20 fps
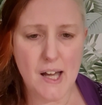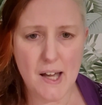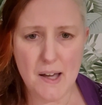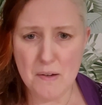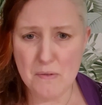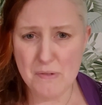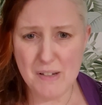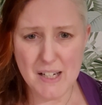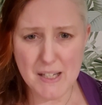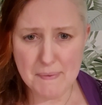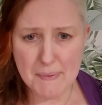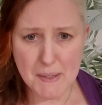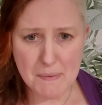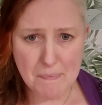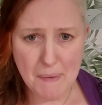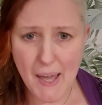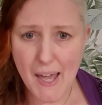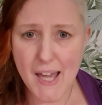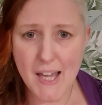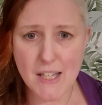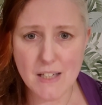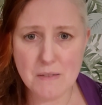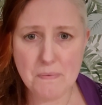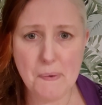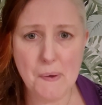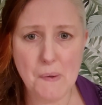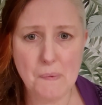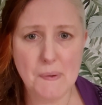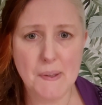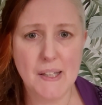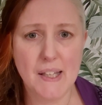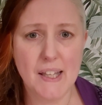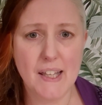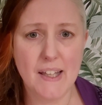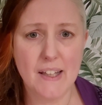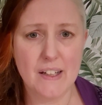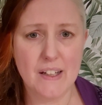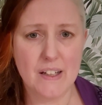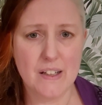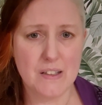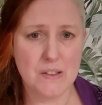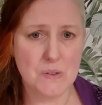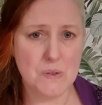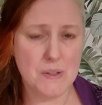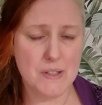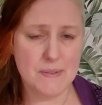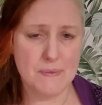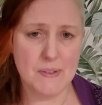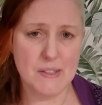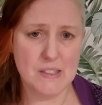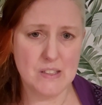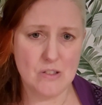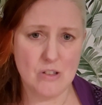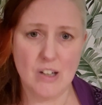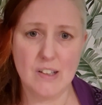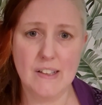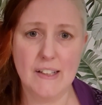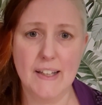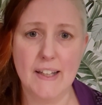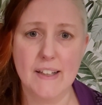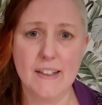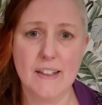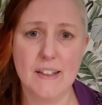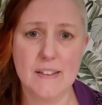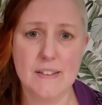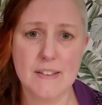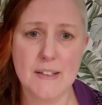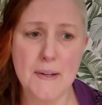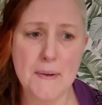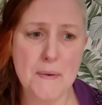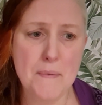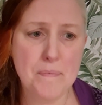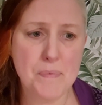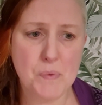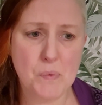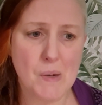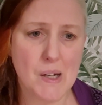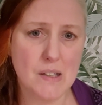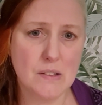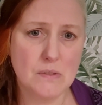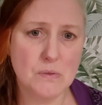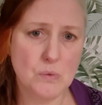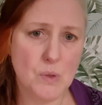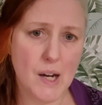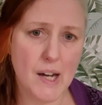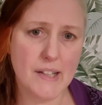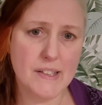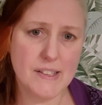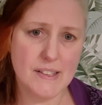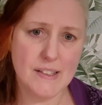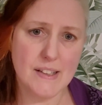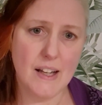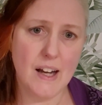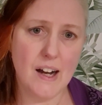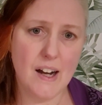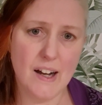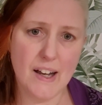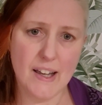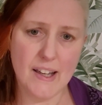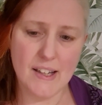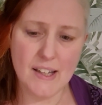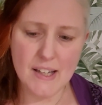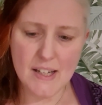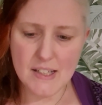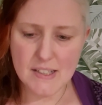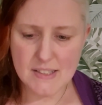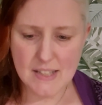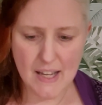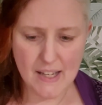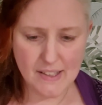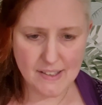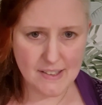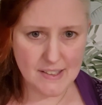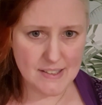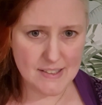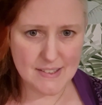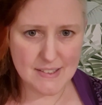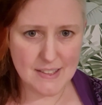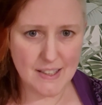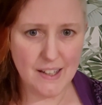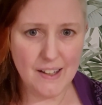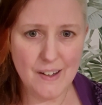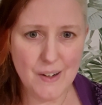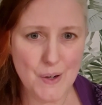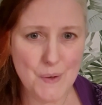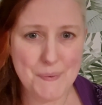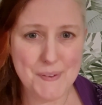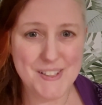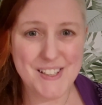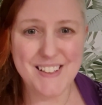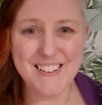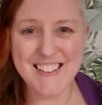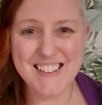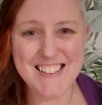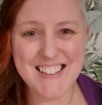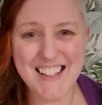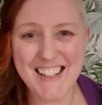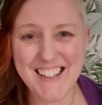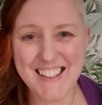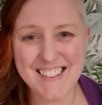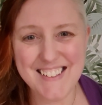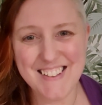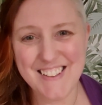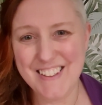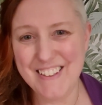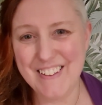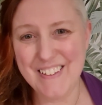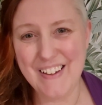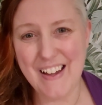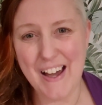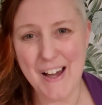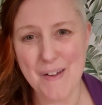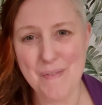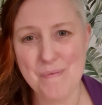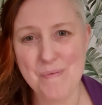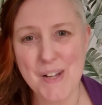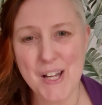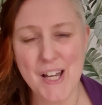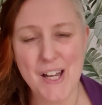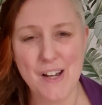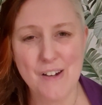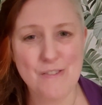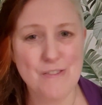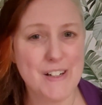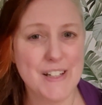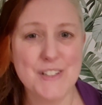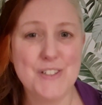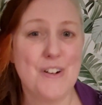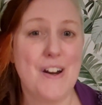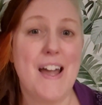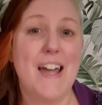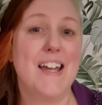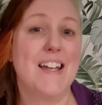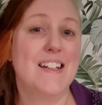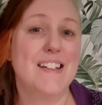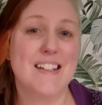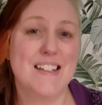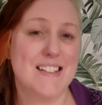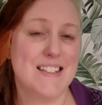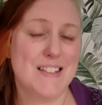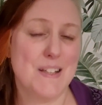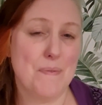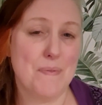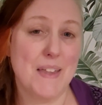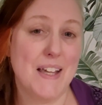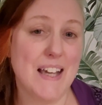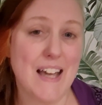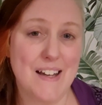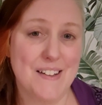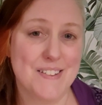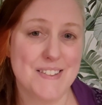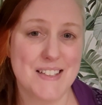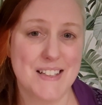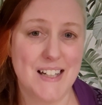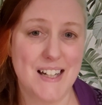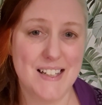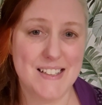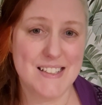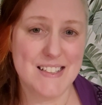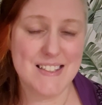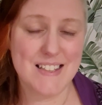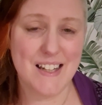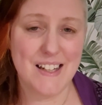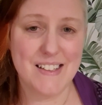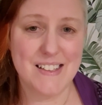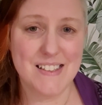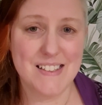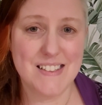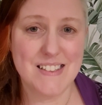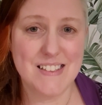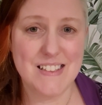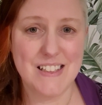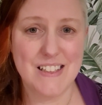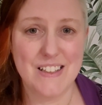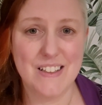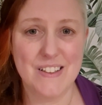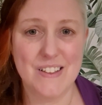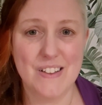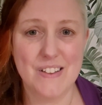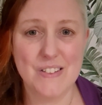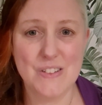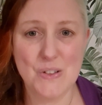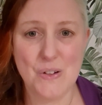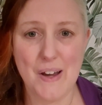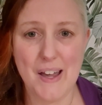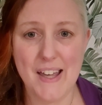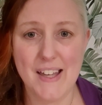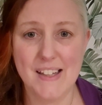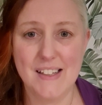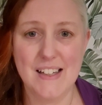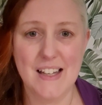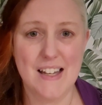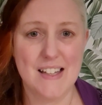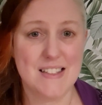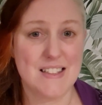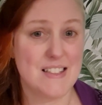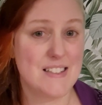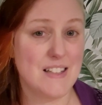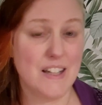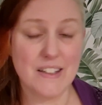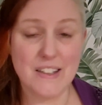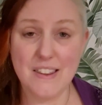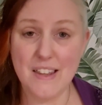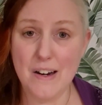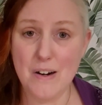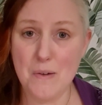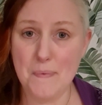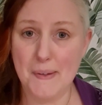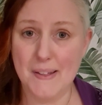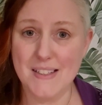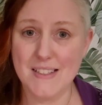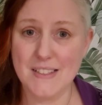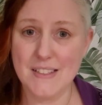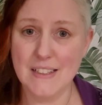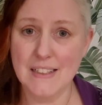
really been paid properly, and I'd always been struggling, and well, why didn't I take this opportunity to retrain as something else? And I decided to train as a psychotherapist.